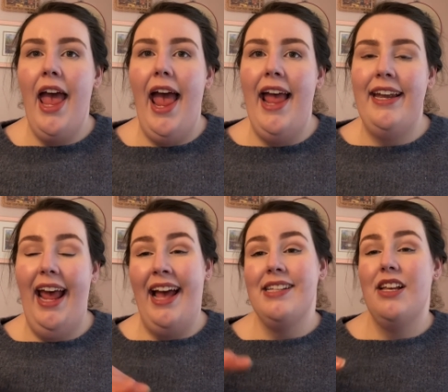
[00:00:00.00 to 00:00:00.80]
And
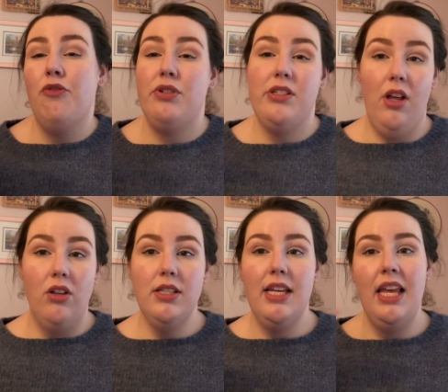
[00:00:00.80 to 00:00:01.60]
as a
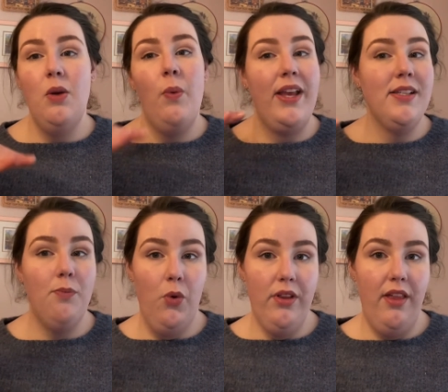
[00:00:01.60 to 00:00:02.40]
result, he weighs
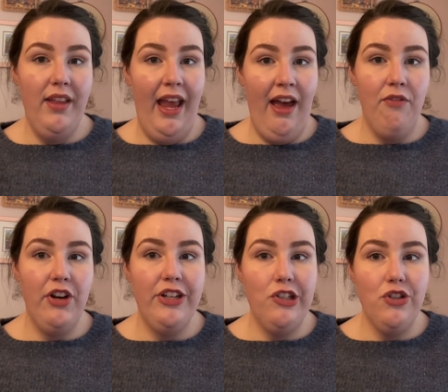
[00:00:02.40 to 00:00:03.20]
more than the
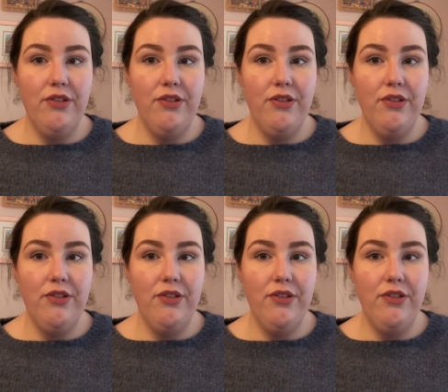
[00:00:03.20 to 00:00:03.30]
average